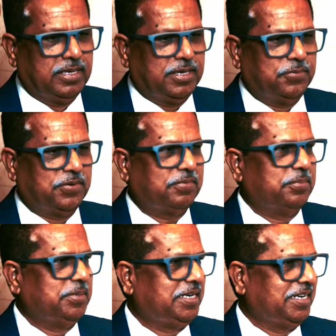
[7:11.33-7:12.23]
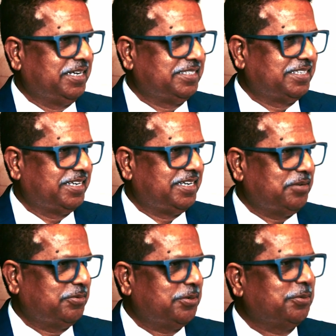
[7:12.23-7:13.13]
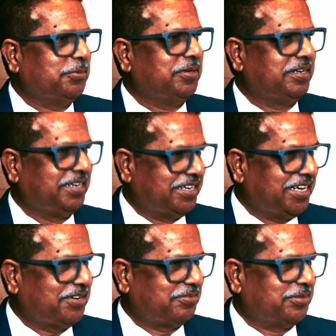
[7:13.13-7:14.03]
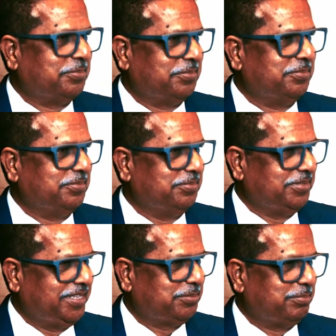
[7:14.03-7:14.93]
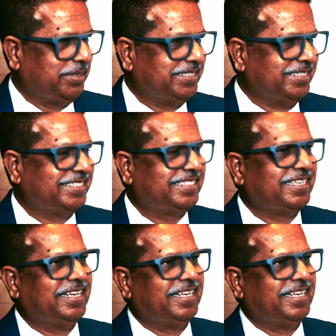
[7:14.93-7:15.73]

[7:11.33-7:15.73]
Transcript: in one of the meetings, I said I want to retire from this business,